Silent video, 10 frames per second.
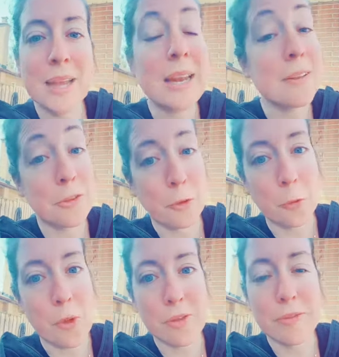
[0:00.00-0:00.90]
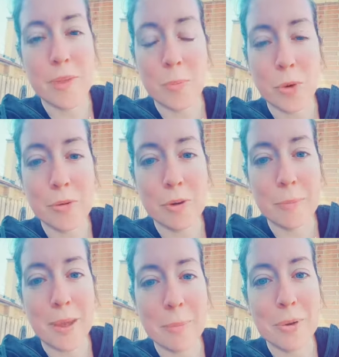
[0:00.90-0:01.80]
And it's those walls of the boardroom
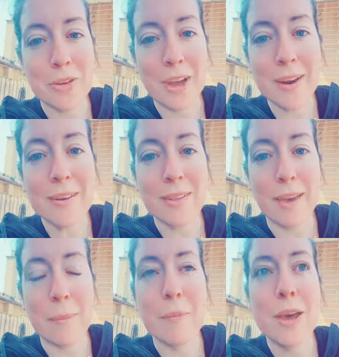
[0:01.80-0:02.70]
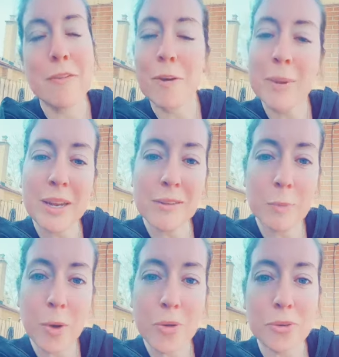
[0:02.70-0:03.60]
that protect them from being
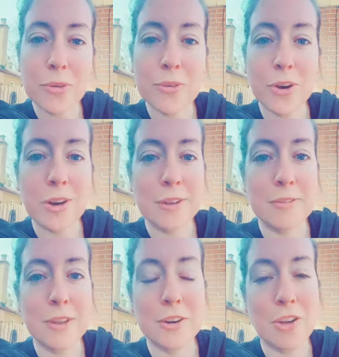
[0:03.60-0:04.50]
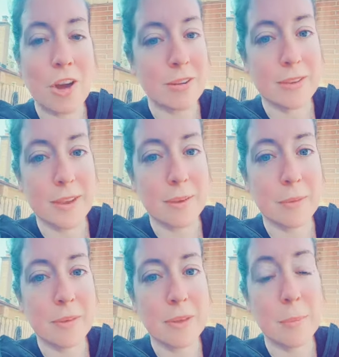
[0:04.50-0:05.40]
exposed for all of their toxic,
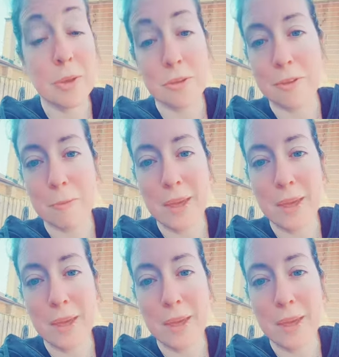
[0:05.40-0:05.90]
abusive